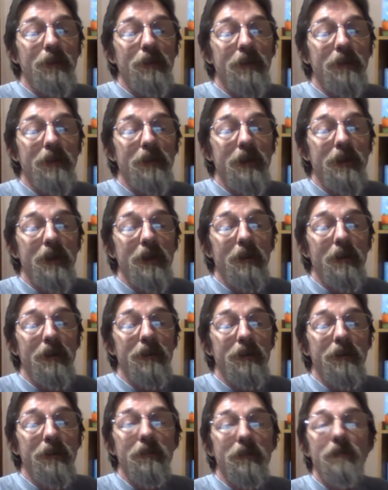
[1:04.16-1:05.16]
and
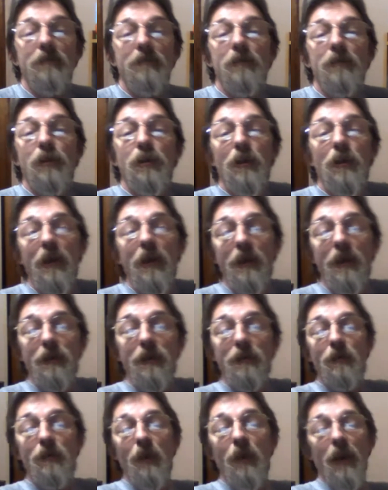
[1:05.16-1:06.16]
secrets and tricks
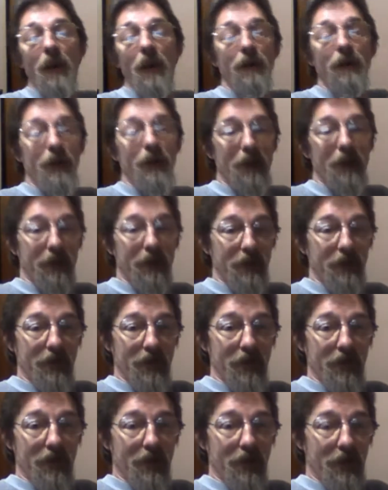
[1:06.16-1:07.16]
and what have you to
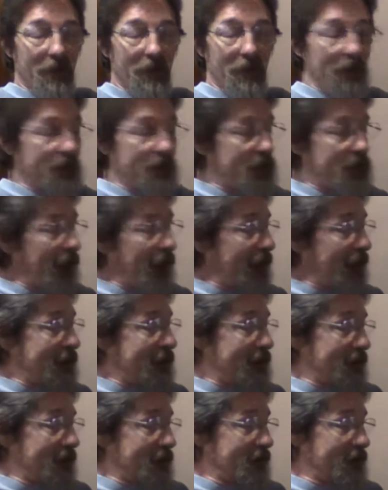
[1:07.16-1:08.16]
chase
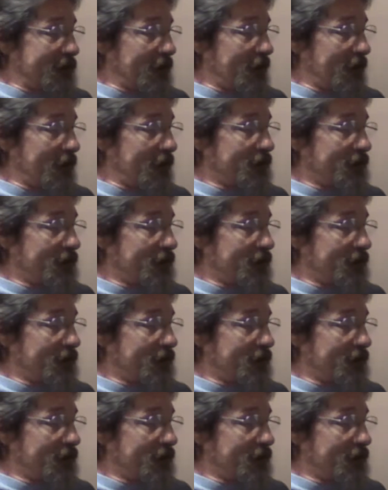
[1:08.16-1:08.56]
is it's